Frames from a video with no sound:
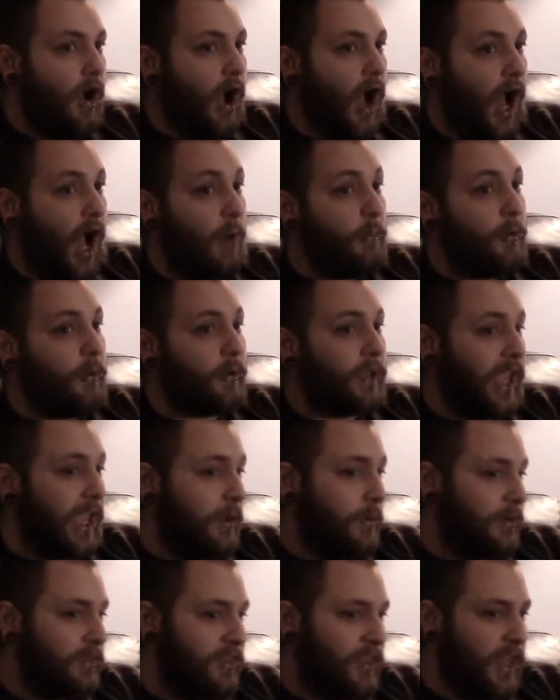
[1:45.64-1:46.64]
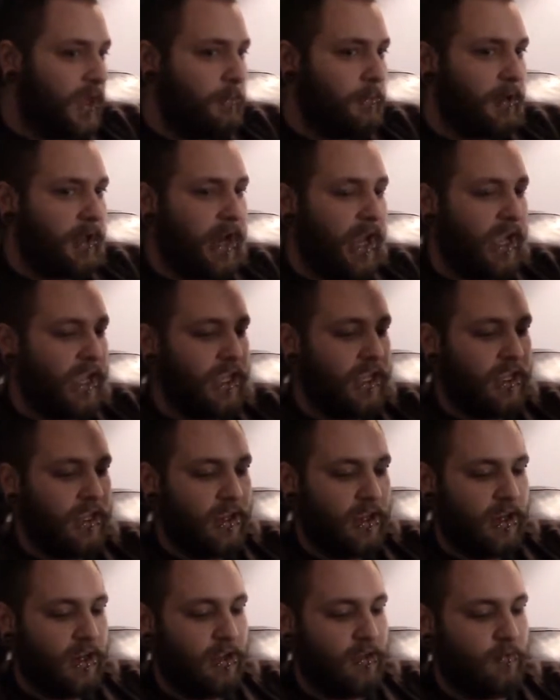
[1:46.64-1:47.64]
I'm okay with them, but
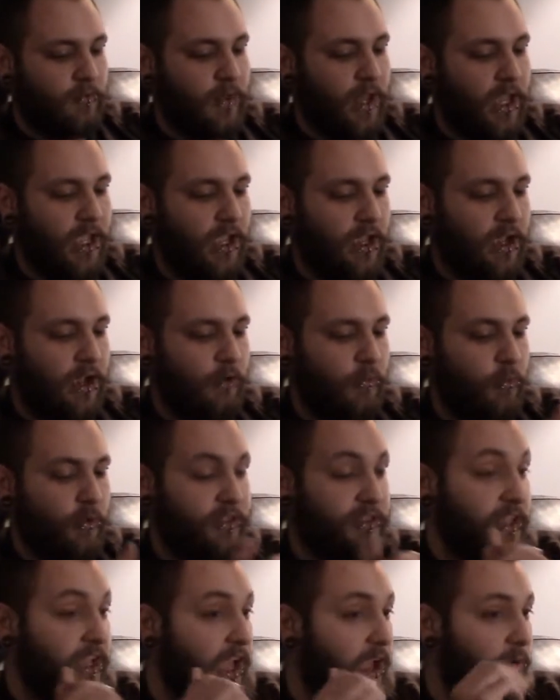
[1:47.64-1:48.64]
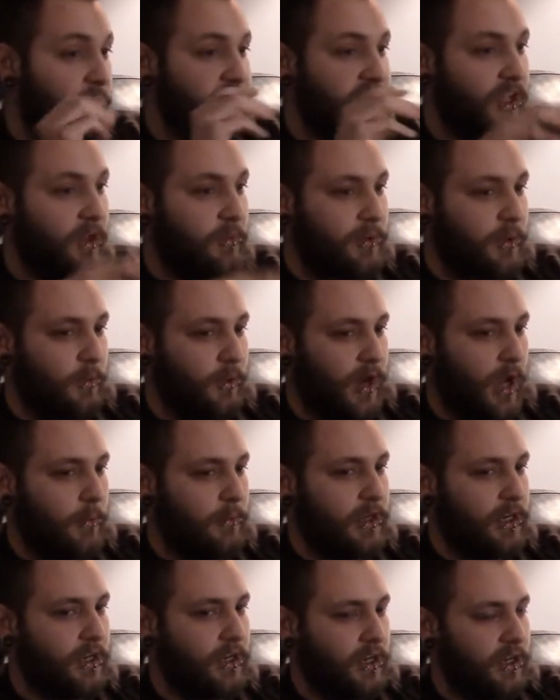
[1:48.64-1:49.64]
one thing I always tell people,
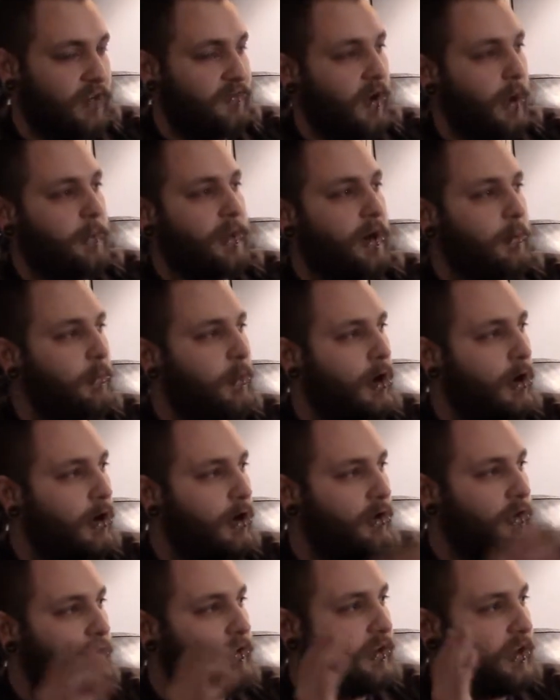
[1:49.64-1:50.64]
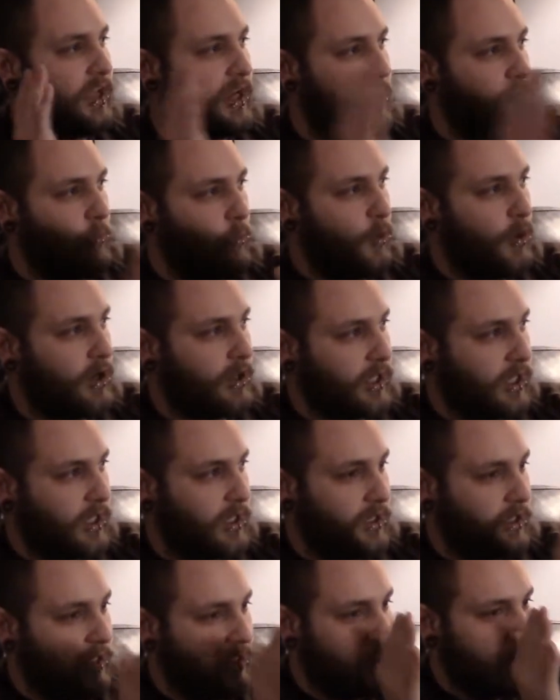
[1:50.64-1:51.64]
if I'm in a mall and I'm
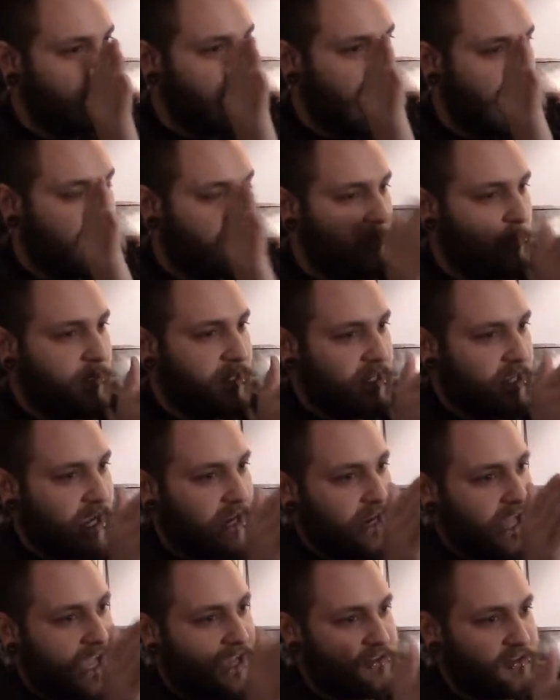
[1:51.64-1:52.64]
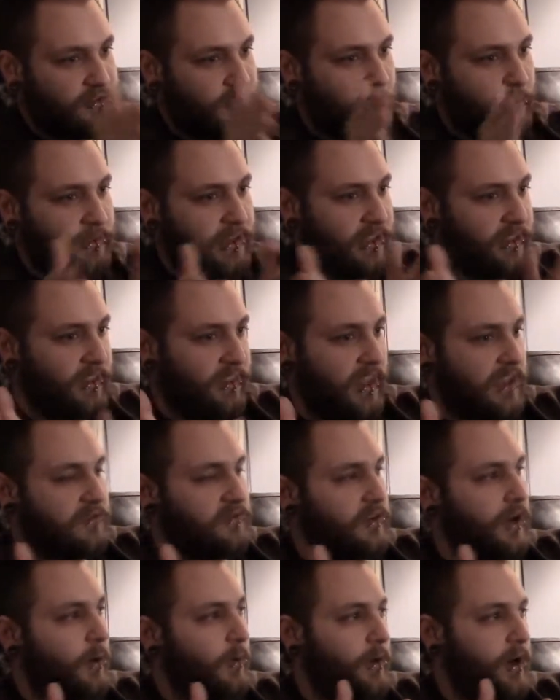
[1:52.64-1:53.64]
walking, everybody kind of has their own thing that they have
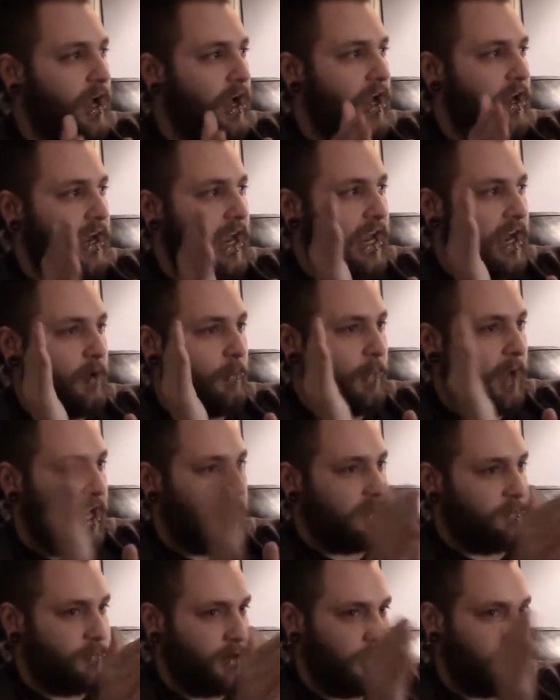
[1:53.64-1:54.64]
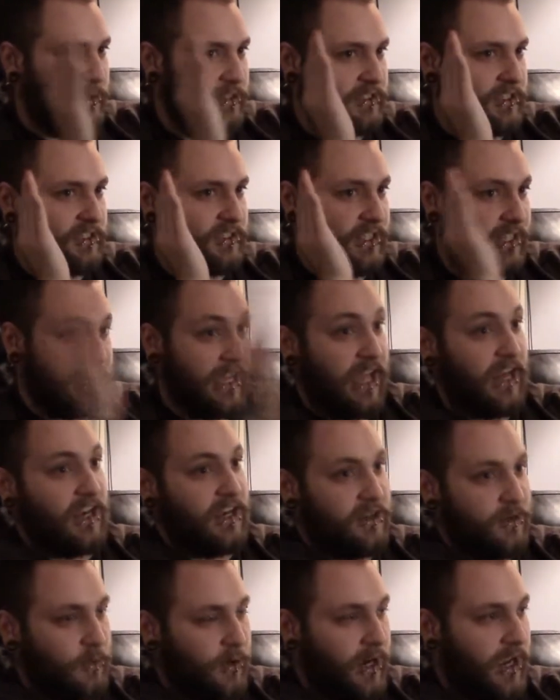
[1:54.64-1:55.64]
going on, and my purpose is to get
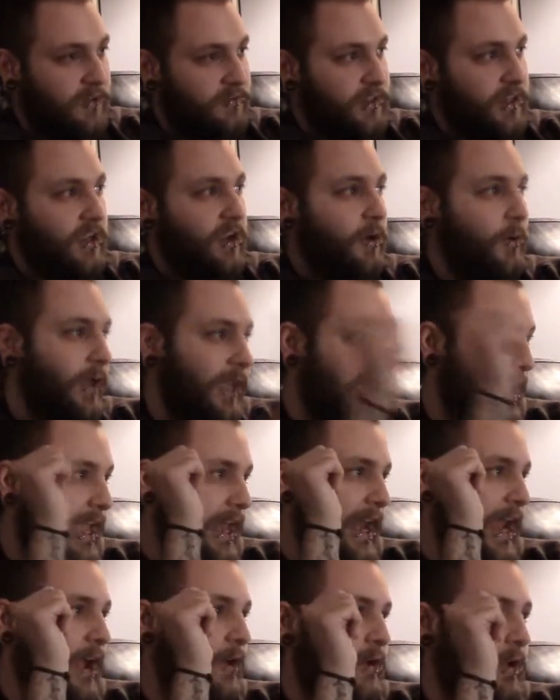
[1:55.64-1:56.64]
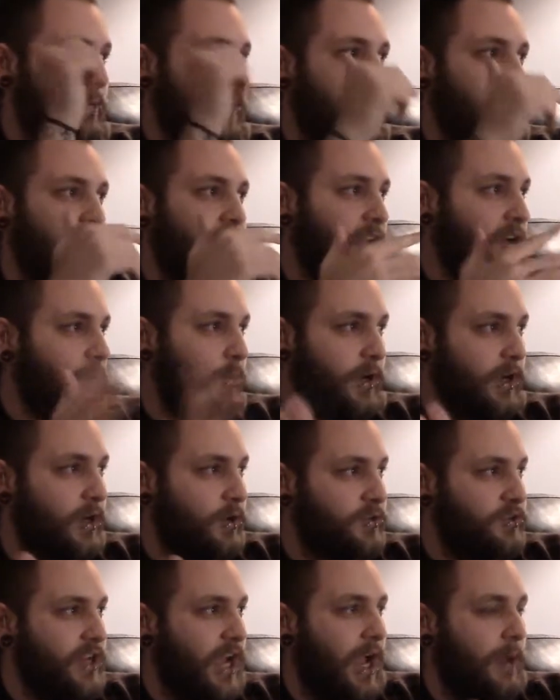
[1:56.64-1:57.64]
into where I have to go and get out. I'm not there window
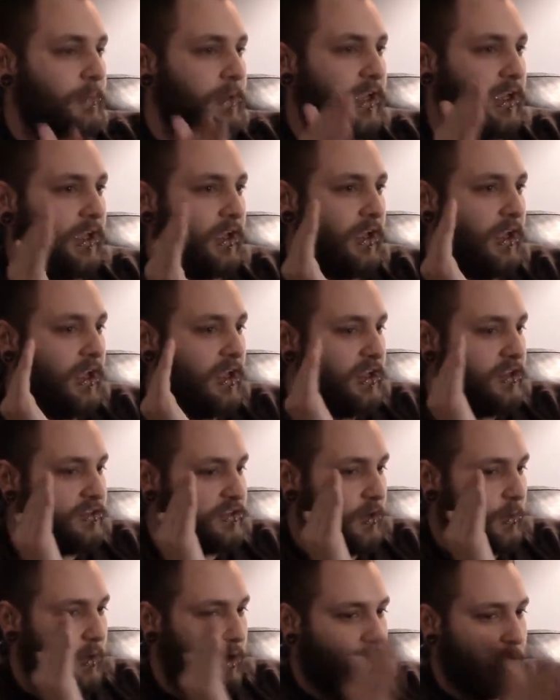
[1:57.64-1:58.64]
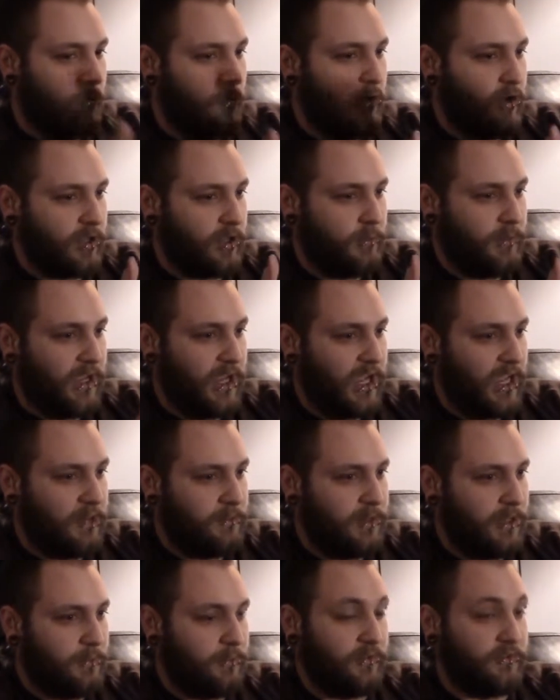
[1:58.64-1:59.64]
shopping. So when I'm walking behind
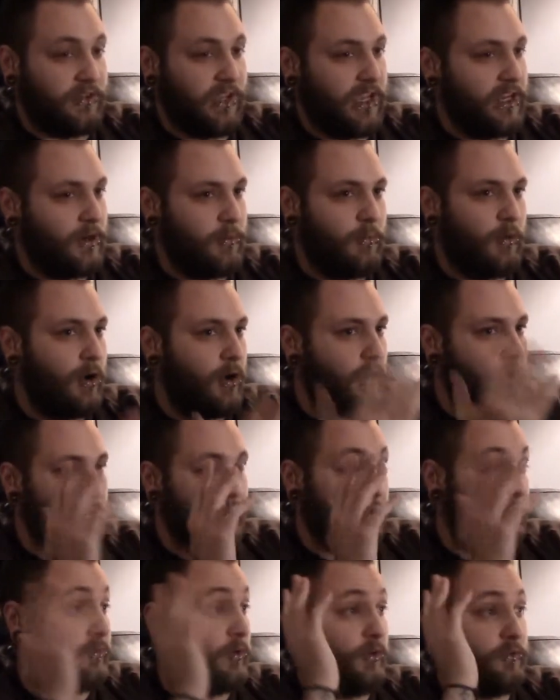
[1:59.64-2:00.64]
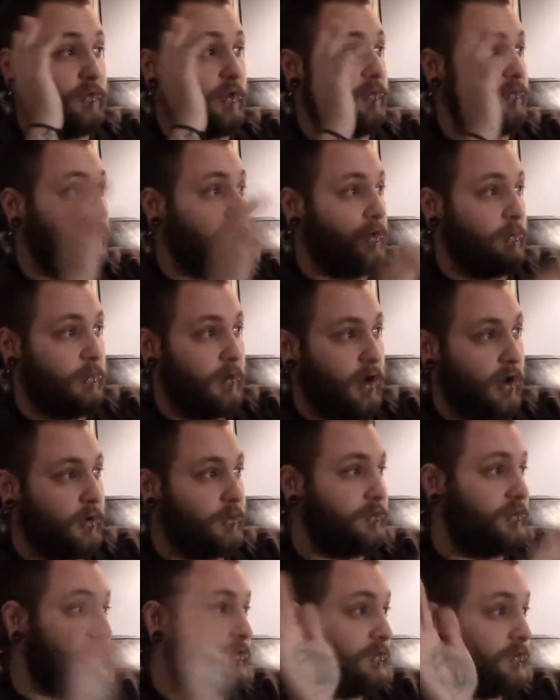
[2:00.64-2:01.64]
people, say in a mall, like Roosevelt Field Mall,
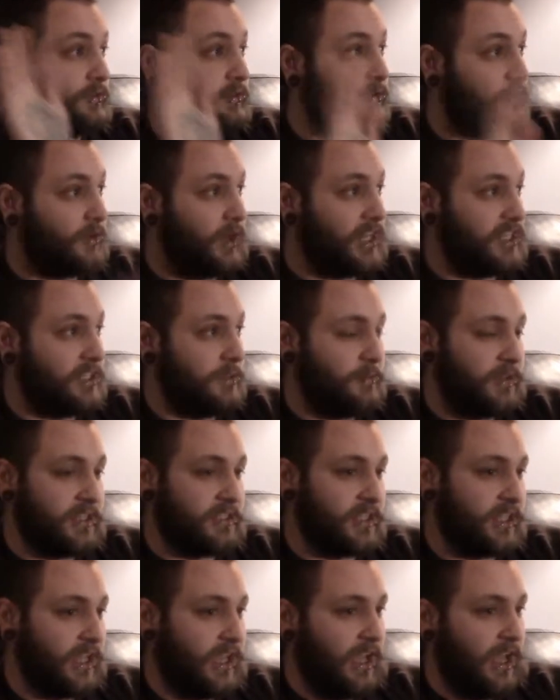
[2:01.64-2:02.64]
which is crazy busy,